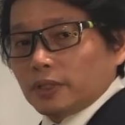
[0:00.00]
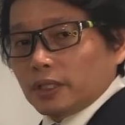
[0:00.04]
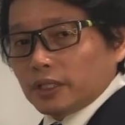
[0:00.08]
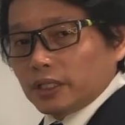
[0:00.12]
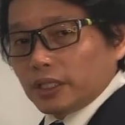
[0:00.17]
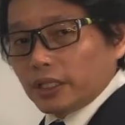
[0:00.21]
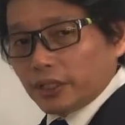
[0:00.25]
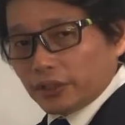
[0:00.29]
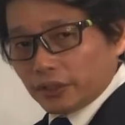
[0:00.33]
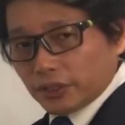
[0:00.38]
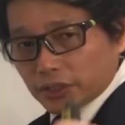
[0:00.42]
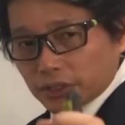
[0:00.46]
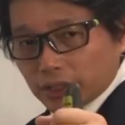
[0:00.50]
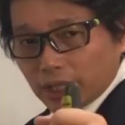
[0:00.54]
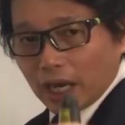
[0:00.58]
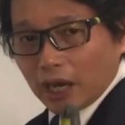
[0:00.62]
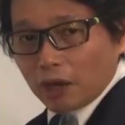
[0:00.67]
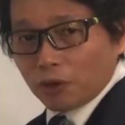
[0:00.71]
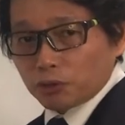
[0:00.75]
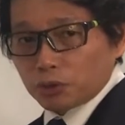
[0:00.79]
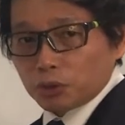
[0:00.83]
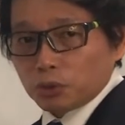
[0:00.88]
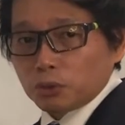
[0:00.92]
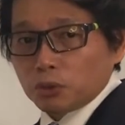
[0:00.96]
Here is
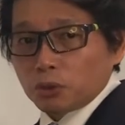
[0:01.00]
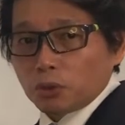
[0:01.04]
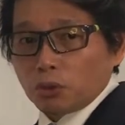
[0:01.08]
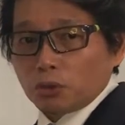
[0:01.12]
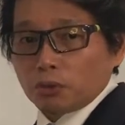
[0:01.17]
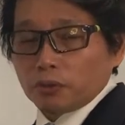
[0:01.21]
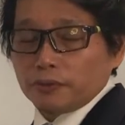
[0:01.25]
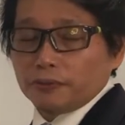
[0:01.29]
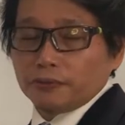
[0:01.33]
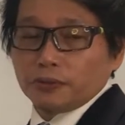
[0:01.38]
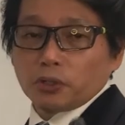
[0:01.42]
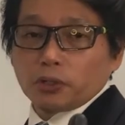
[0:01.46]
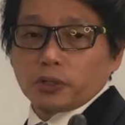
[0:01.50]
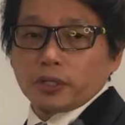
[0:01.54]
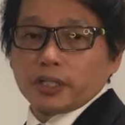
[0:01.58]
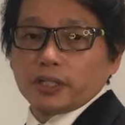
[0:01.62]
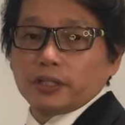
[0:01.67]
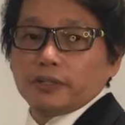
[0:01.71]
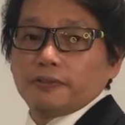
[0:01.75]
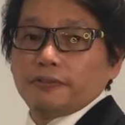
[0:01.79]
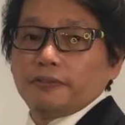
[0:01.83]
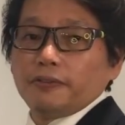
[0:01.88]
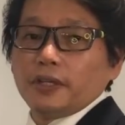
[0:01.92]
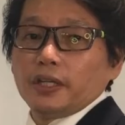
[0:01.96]
how you know if you are
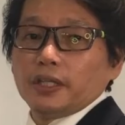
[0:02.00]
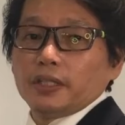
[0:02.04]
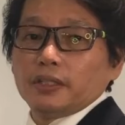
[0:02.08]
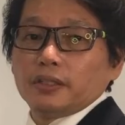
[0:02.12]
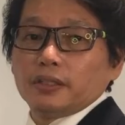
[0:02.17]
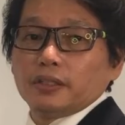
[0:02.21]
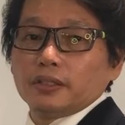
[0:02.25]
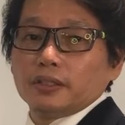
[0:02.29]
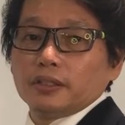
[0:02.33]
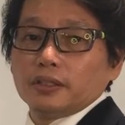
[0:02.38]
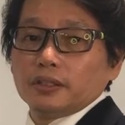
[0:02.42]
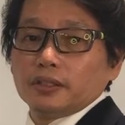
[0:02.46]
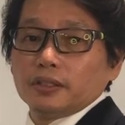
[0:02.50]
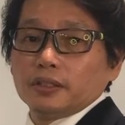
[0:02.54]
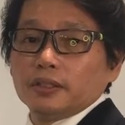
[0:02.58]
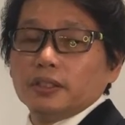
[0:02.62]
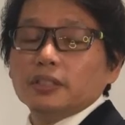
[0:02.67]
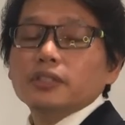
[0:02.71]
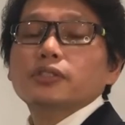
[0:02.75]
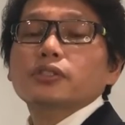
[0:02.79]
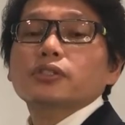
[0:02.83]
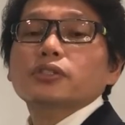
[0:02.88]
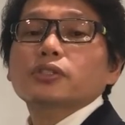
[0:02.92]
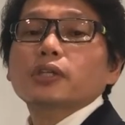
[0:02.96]
in the faith.
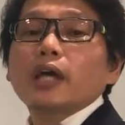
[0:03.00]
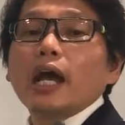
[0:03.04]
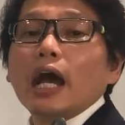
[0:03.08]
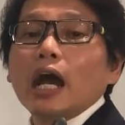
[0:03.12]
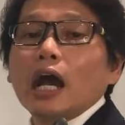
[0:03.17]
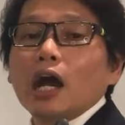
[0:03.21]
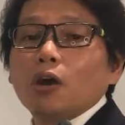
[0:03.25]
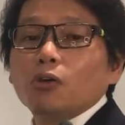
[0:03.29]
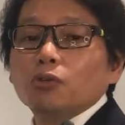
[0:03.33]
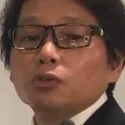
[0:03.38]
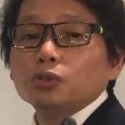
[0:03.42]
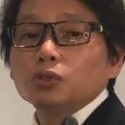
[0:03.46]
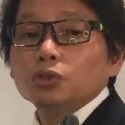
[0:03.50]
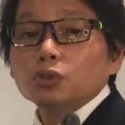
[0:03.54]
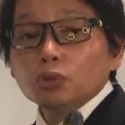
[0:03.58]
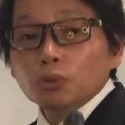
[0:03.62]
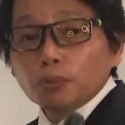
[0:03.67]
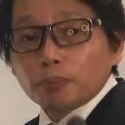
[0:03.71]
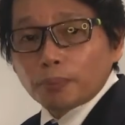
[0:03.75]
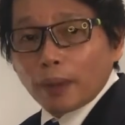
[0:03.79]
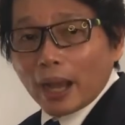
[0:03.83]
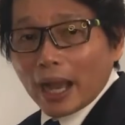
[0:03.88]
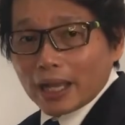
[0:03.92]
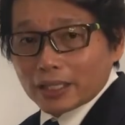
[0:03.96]
This is how
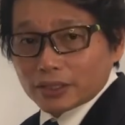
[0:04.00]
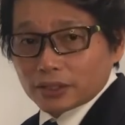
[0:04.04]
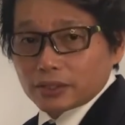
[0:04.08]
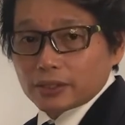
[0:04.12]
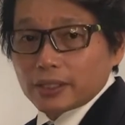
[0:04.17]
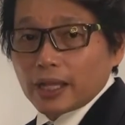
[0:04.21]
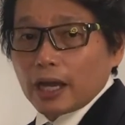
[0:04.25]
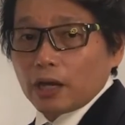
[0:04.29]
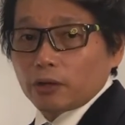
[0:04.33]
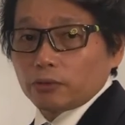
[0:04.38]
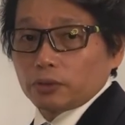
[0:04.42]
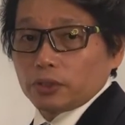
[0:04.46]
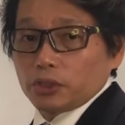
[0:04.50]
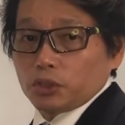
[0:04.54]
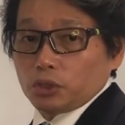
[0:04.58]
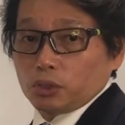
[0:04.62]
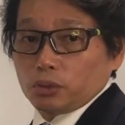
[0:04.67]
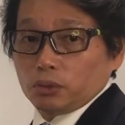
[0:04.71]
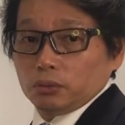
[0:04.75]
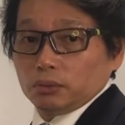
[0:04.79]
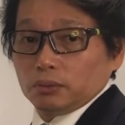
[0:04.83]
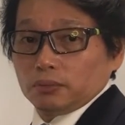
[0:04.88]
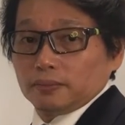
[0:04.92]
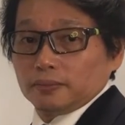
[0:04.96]
you pass down the
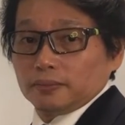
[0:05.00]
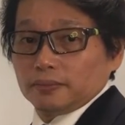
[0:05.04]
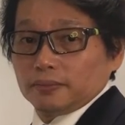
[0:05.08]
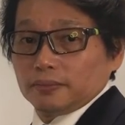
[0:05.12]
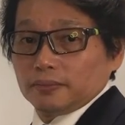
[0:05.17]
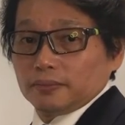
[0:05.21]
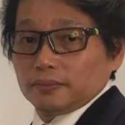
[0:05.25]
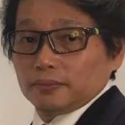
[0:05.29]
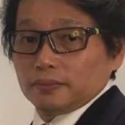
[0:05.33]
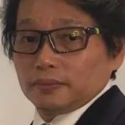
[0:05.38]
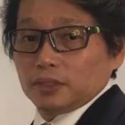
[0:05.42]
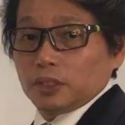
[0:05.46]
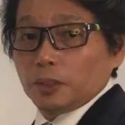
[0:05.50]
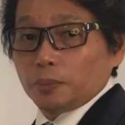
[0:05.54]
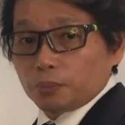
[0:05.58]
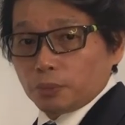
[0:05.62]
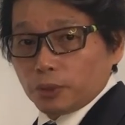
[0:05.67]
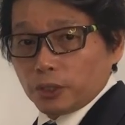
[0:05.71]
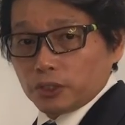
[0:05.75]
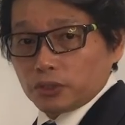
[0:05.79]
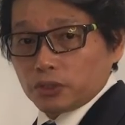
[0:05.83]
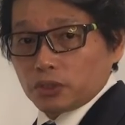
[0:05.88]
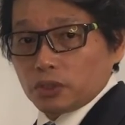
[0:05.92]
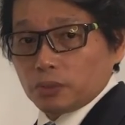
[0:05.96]
truth, the
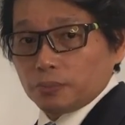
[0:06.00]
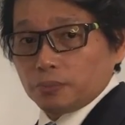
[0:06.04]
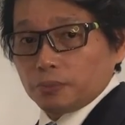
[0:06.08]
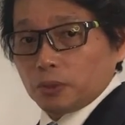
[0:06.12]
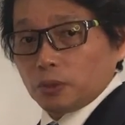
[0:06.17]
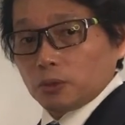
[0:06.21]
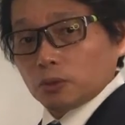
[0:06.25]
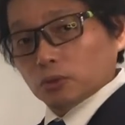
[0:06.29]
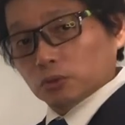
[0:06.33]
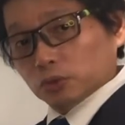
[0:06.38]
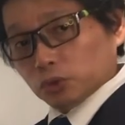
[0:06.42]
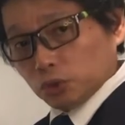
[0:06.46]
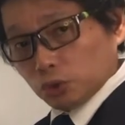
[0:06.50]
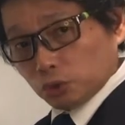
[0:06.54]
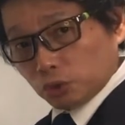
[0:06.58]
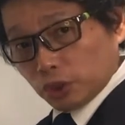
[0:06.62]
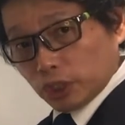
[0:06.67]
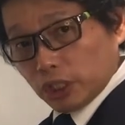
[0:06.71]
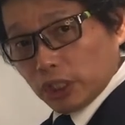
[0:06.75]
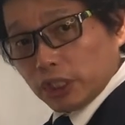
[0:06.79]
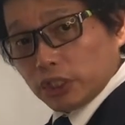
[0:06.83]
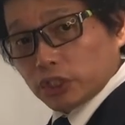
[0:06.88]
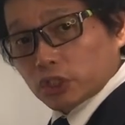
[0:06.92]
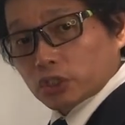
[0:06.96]
principle. You
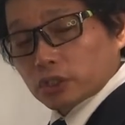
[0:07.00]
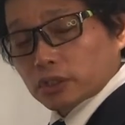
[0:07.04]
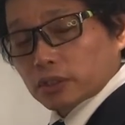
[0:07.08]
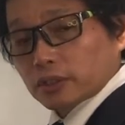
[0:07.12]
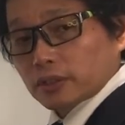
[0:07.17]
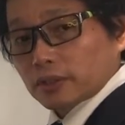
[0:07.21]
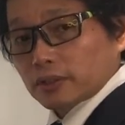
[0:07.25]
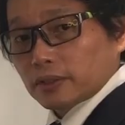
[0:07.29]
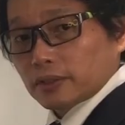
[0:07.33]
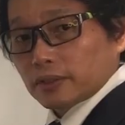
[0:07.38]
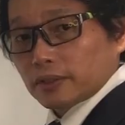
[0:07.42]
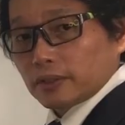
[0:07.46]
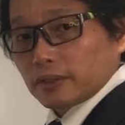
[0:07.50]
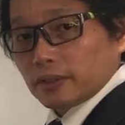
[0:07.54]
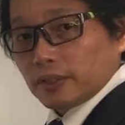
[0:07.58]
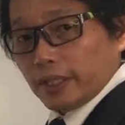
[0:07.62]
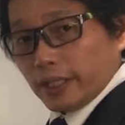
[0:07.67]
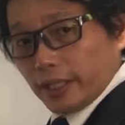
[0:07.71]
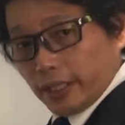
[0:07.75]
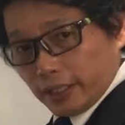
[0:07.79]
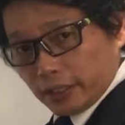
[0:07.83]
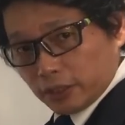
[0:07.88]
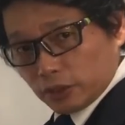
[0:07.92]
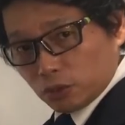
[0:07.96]
teach
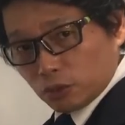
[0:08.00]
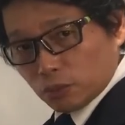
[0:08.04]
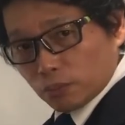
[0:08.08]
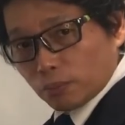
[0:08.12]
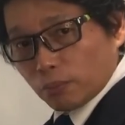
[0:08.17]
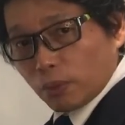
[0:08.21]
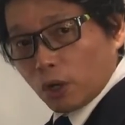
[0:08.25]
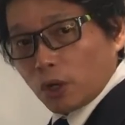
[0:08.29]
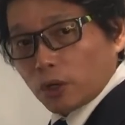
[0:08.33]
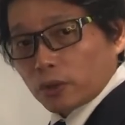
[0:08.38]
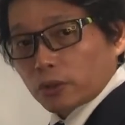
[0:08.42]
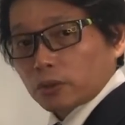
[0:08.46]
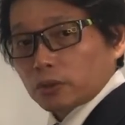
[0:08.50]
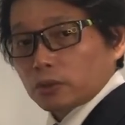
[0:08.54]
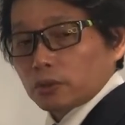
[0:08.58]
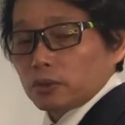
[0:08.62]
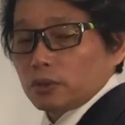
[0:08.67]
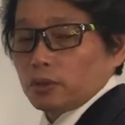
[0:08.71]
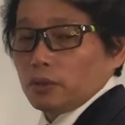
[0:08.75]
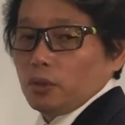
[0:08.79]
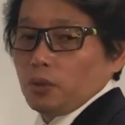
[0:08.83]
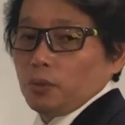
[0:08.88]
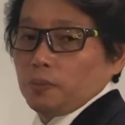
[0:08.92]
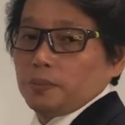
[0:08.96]
and you model
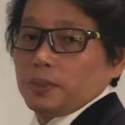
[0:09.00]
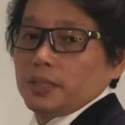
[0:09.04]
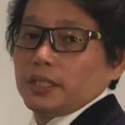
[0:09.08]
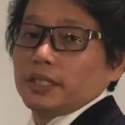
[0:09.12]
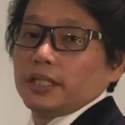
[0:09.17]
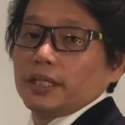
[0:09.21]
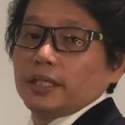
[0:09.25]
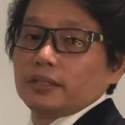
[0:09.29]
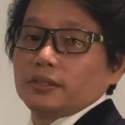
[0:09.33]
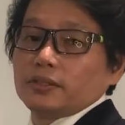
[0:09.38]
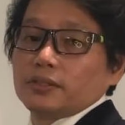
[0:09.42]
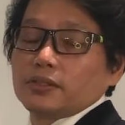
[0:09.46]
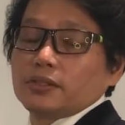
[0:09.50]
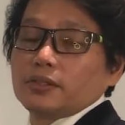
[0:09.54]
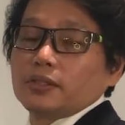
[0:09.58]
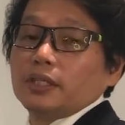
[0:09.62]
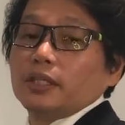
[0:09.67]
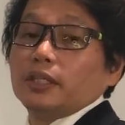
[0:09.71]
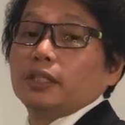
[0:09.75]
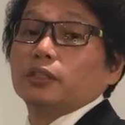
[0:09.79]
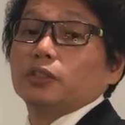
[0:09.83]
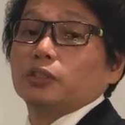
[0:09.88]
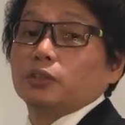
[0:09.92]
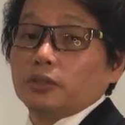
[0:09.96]
obedience
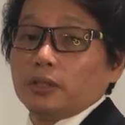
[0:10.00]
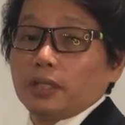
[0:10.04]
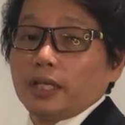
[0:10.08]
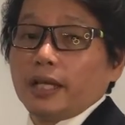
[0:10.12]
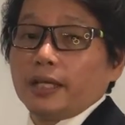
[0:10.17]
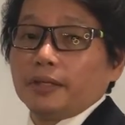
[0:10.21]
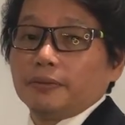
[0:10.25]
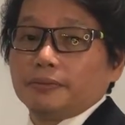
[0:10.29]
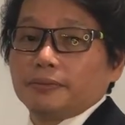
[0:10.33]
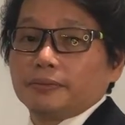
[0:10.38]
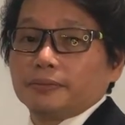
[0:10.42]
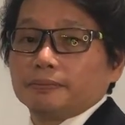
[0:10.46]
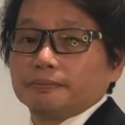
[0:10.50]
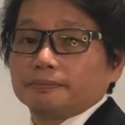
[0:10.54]
in your life.